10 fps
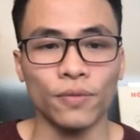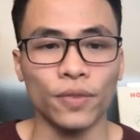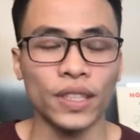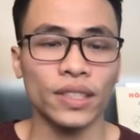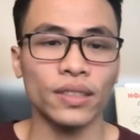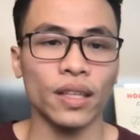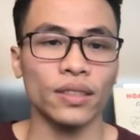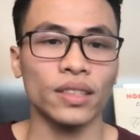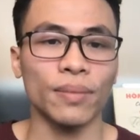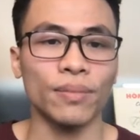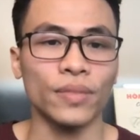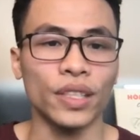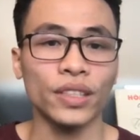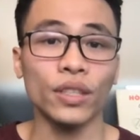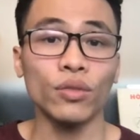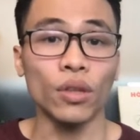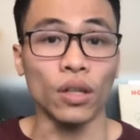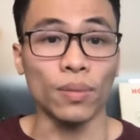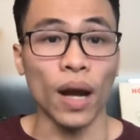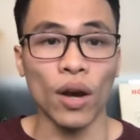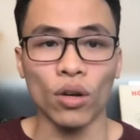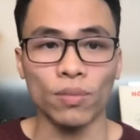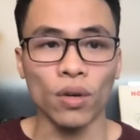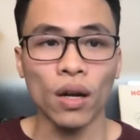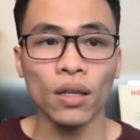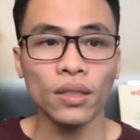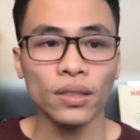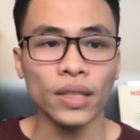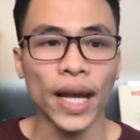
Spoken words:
fix some issue of our product